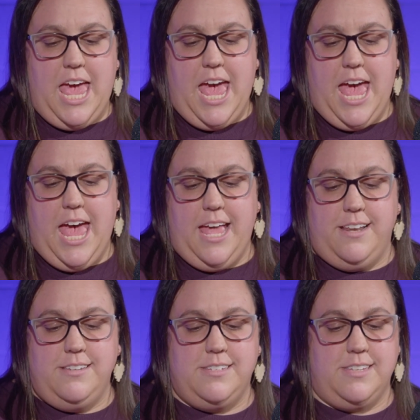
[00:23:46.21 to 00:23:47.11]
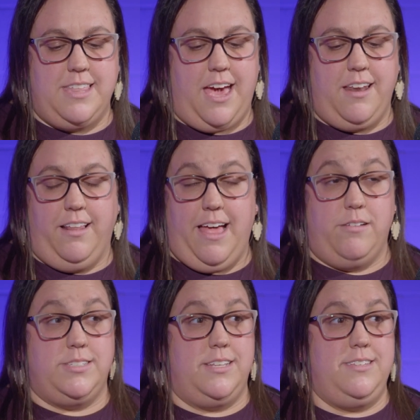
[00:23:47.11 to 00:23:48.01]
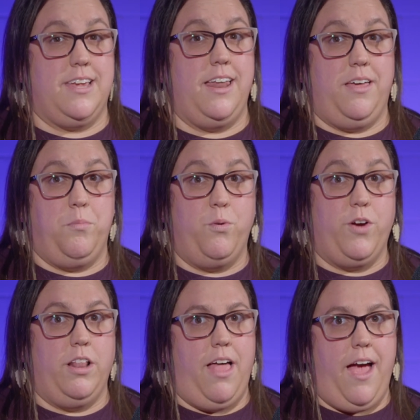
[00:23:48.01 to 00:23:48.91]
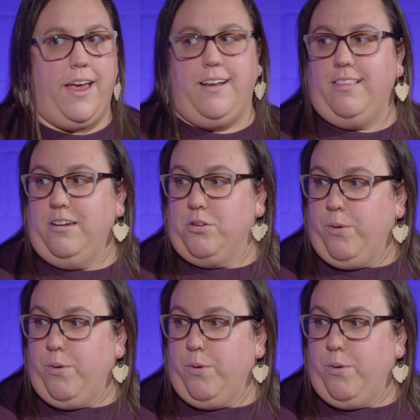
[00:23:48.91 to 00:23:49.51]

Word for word: and that allows us to kind of move our line a little